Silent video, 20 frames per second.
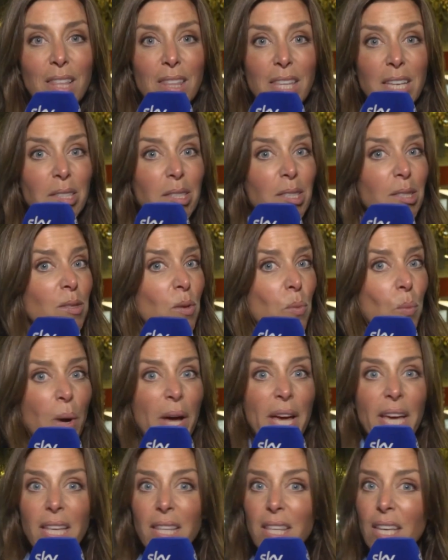This is the
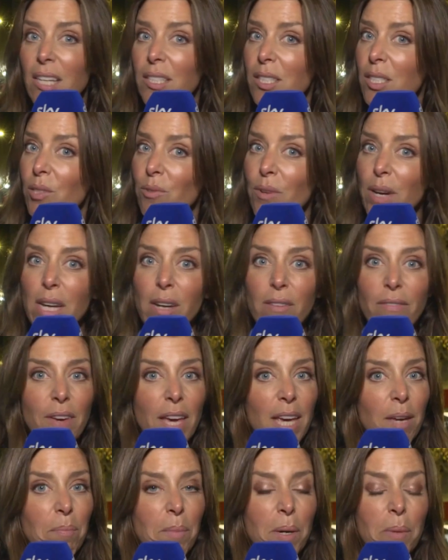week that Sarina
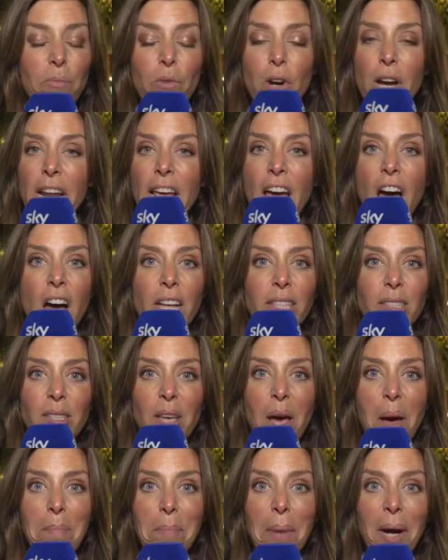Wiegman really
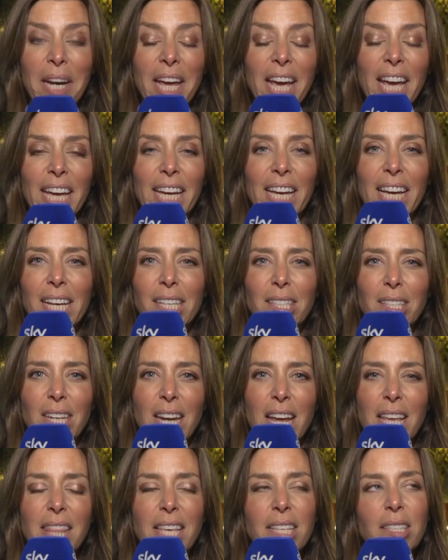earns her money,
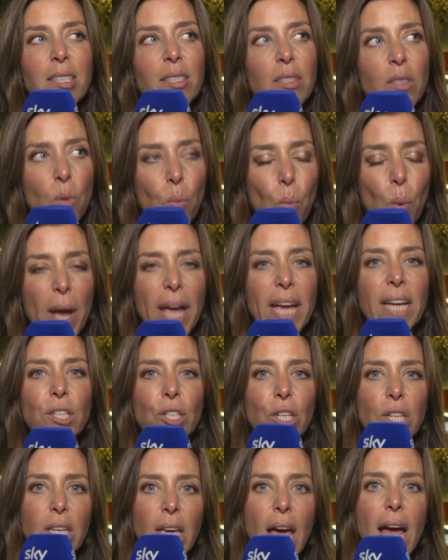isn't it? This is the week
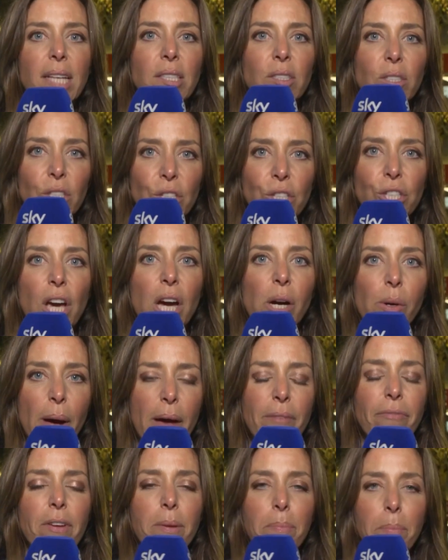she gets to show
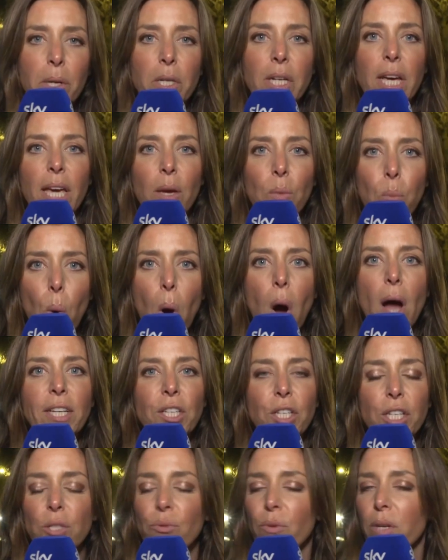everybody why
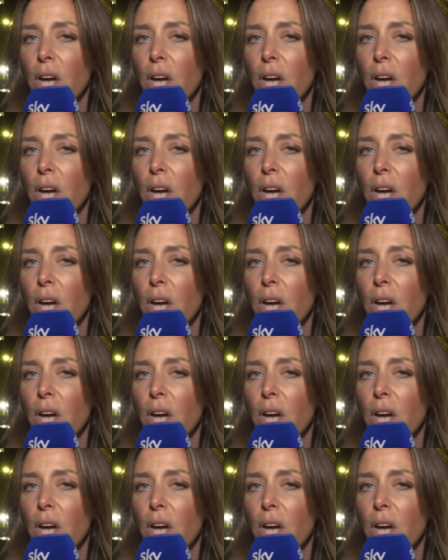she's